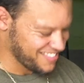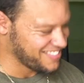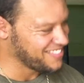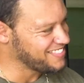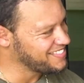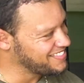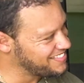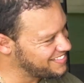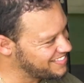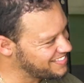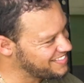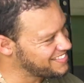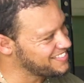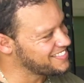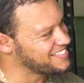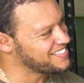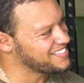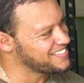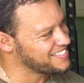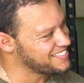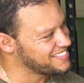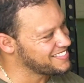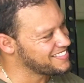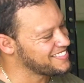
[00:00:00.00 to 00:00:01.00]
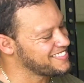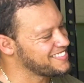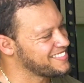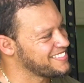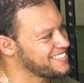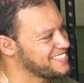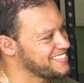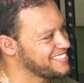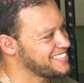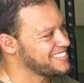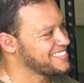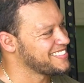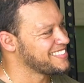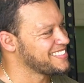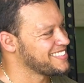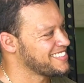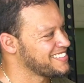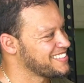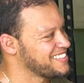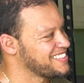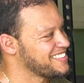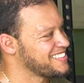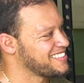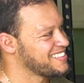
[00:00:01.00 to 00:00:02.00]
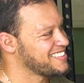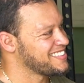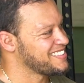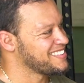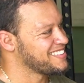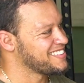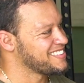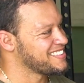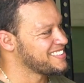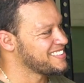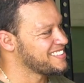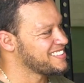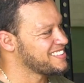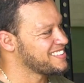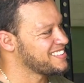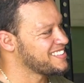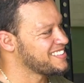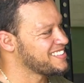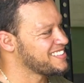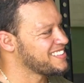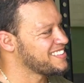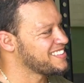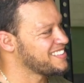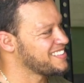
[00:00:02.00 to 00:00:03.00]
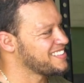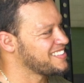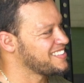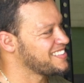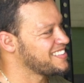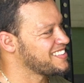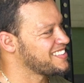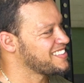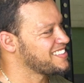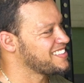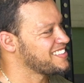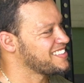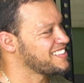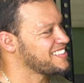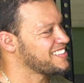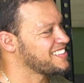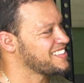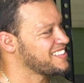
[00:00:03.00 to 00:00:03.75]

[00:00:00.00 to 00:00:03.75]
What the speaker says: This person isn't speaking.